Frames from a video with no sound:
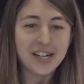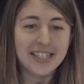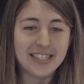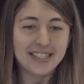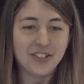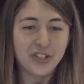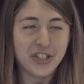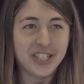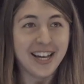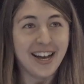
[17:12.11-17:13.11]
is
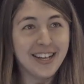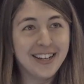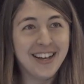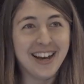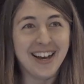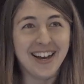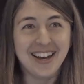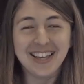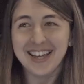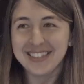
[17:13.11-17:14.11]
GG Tech.
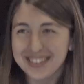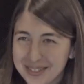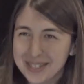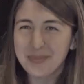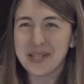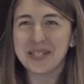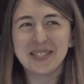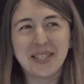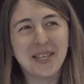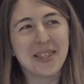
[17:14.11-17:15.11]
Again, it seems like a
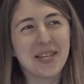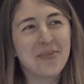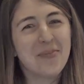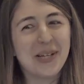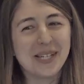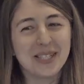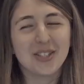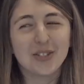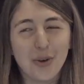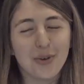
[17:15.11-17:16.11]
silly thing, but it's
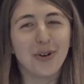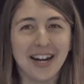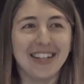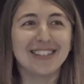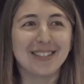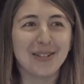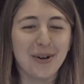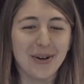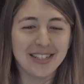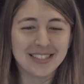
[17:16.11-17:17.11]
so great.
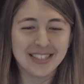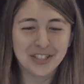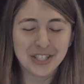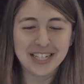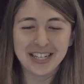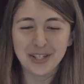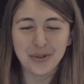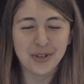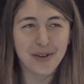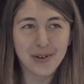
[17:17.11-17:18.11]
So essentially,
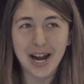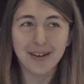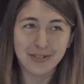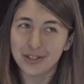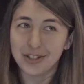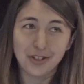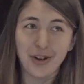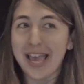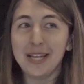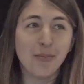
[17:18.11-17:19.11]
you never have to
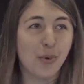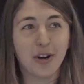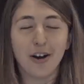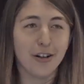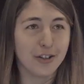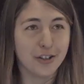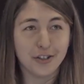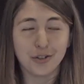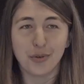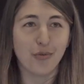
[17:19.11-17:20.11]
do any more
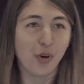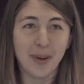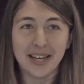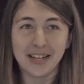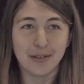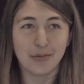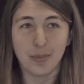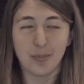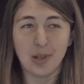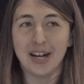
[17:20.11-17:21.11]
colors or formatting of
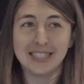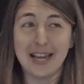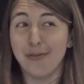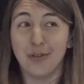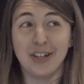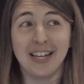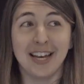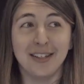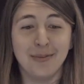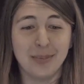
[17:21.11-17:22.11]
your plots ever
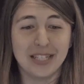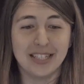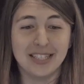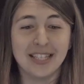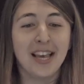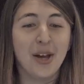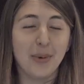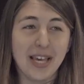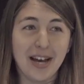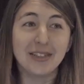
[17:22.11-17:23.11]
again, because
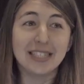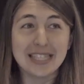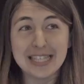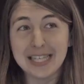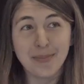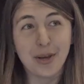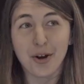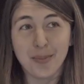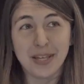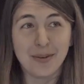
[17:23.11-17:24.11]
we have this theme,
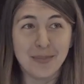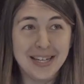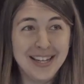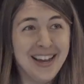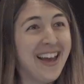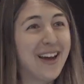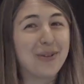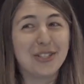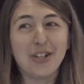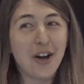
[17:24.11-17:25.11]
Airbnb,
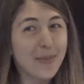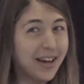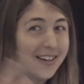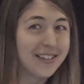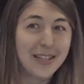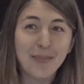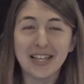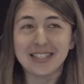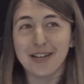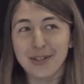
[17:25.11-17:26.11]
which automatically
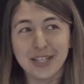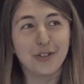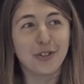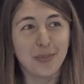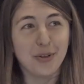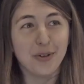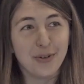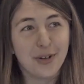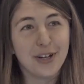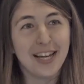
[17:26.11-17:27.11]
makes everything look
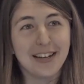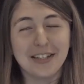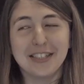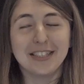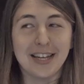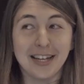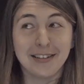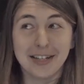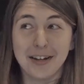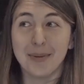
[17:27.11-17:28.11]
beautiful. And at a
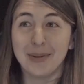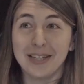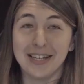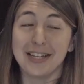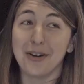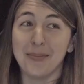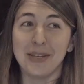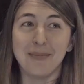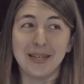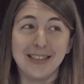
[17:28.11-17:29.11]
design-led company like
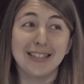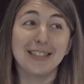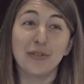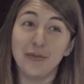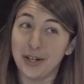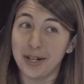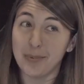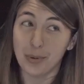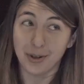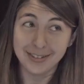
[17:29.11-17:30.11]
Airbnb, this is very
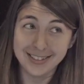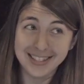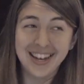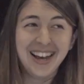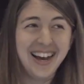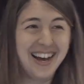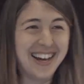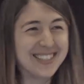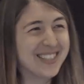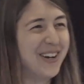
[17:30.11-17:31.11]
important.
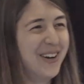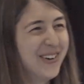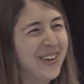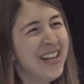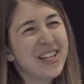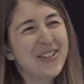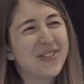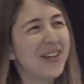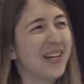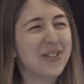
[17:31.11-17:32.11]
So you
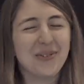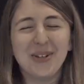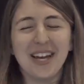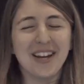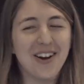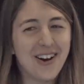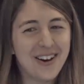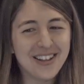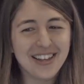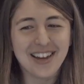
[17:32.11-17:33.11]
don't have to worry at
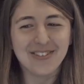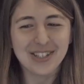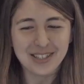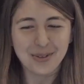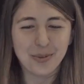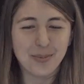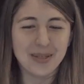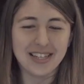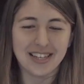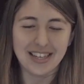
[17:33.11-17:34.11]
all. Everything will
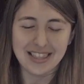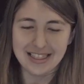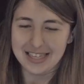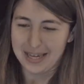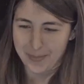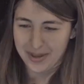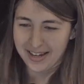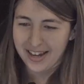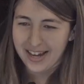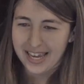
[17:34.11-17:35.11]
be in theme.
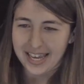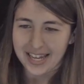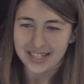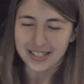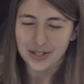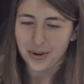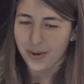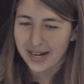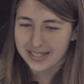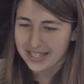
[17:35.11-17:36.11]
And so
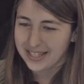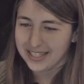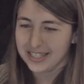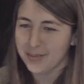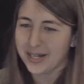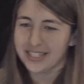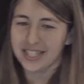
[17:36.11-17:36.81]
I said, this is the best